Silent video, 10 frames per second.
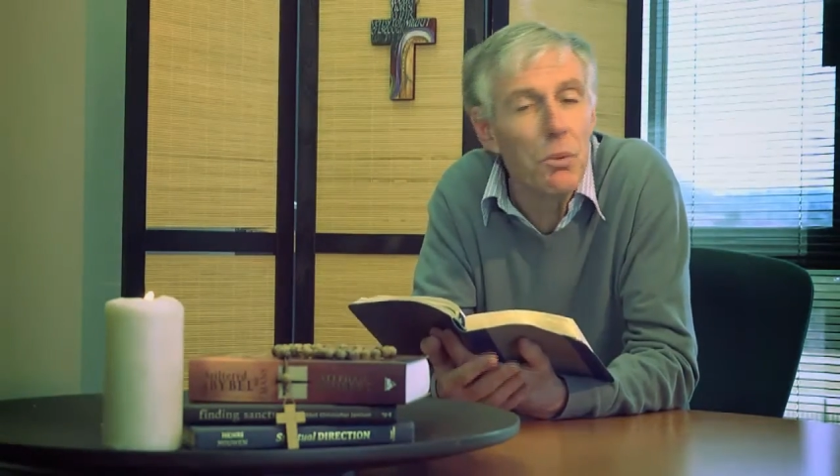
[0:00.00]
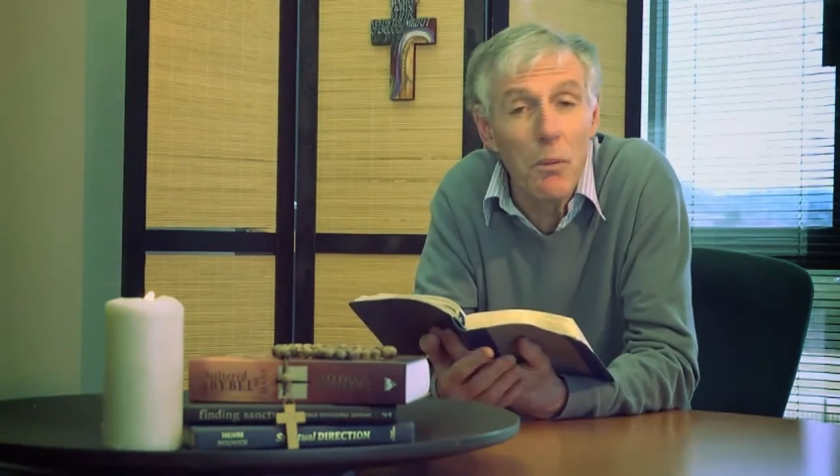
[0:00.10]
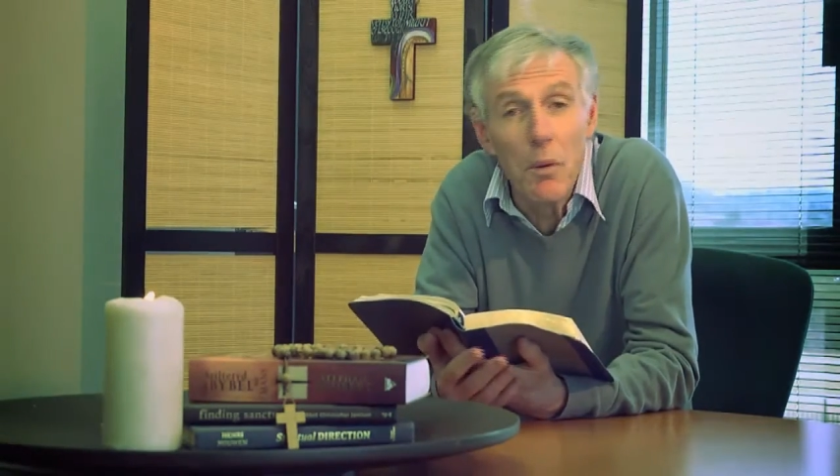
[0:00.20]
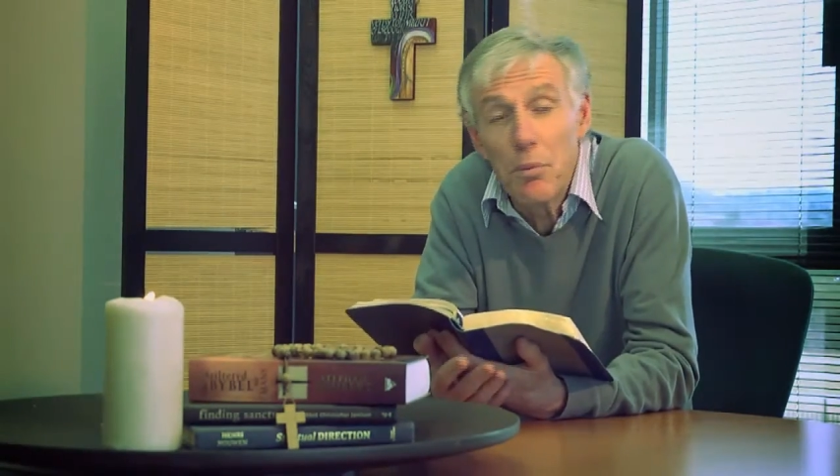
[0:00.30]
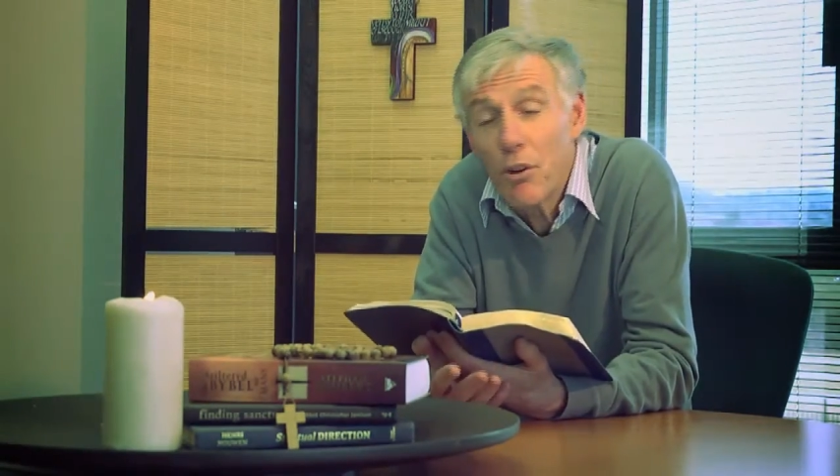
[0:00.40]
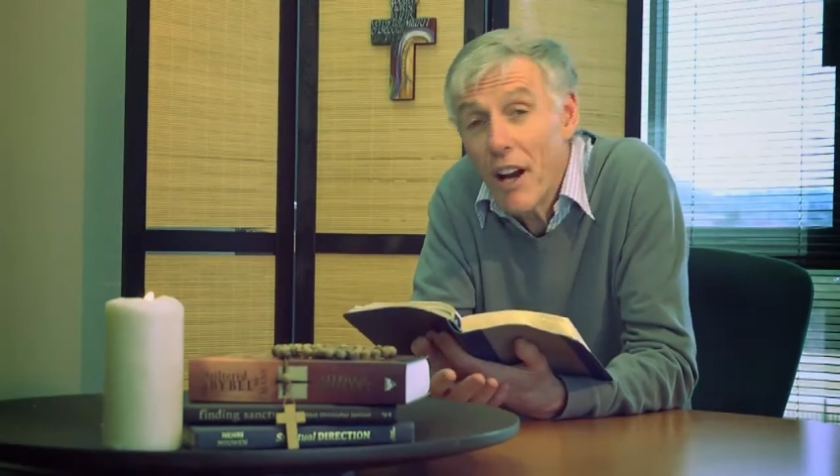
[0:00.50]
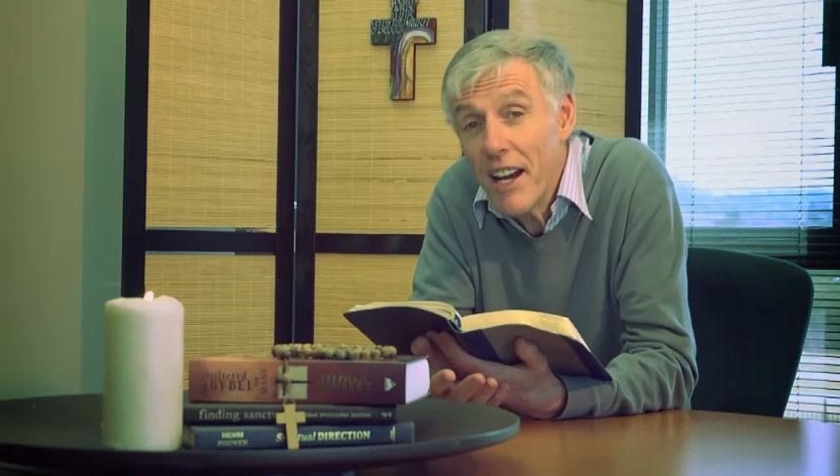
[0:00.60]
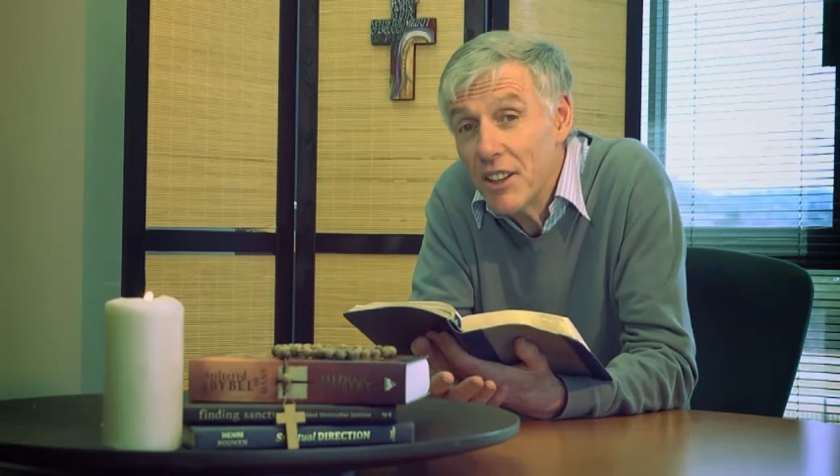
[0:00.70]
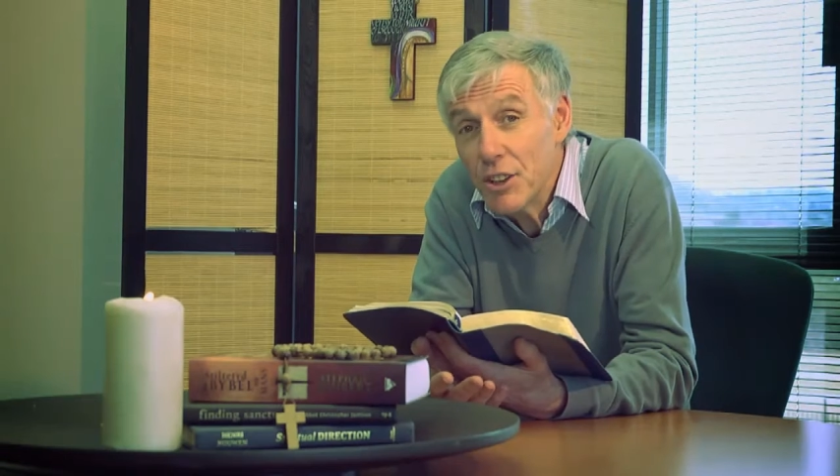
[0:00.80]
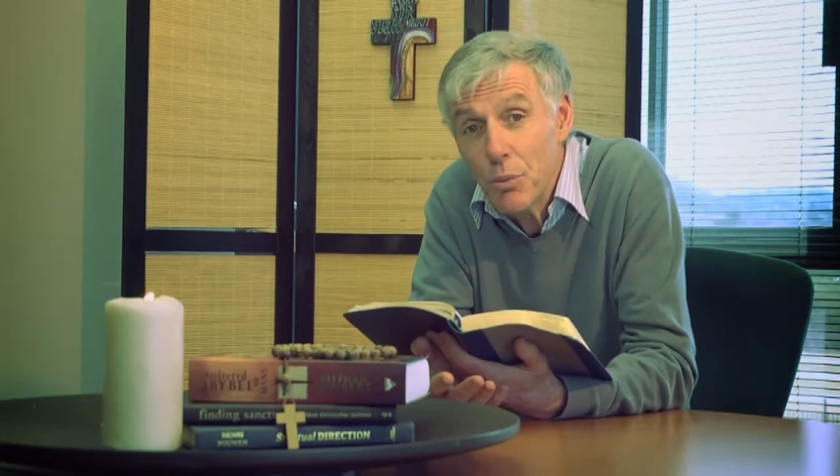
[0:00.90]
we were
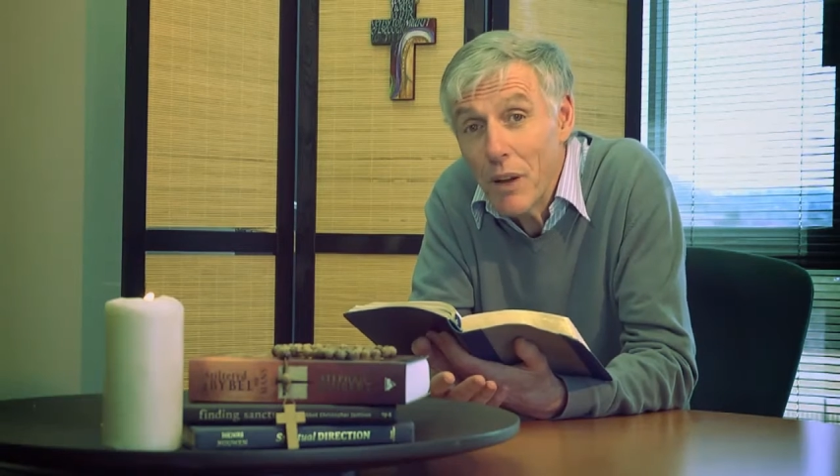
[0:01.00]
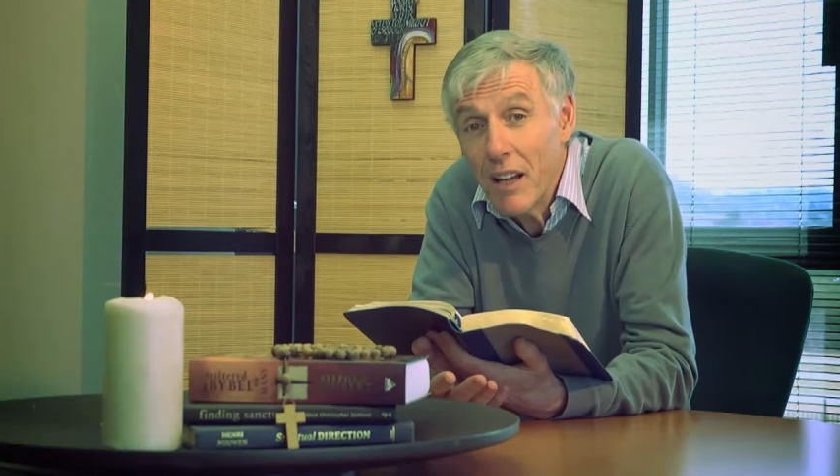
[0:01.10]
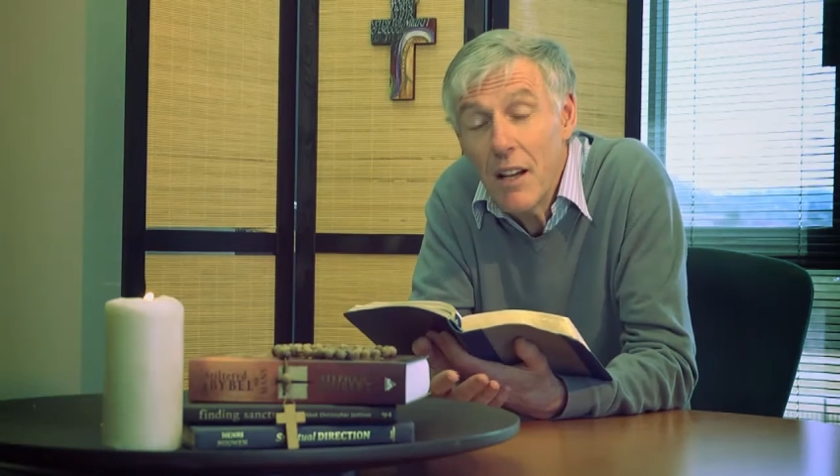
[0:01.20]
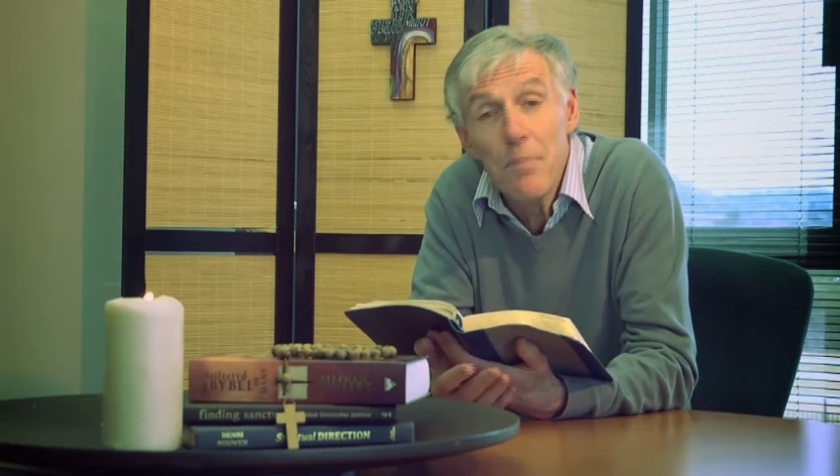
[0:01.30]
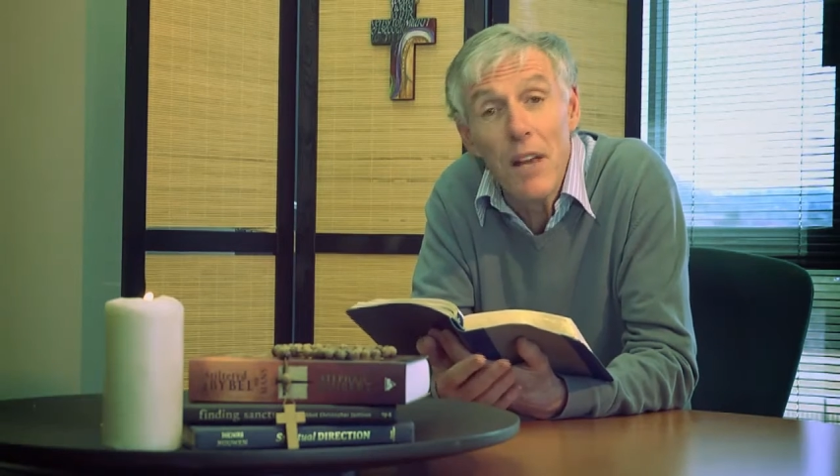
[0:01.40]
praying as we,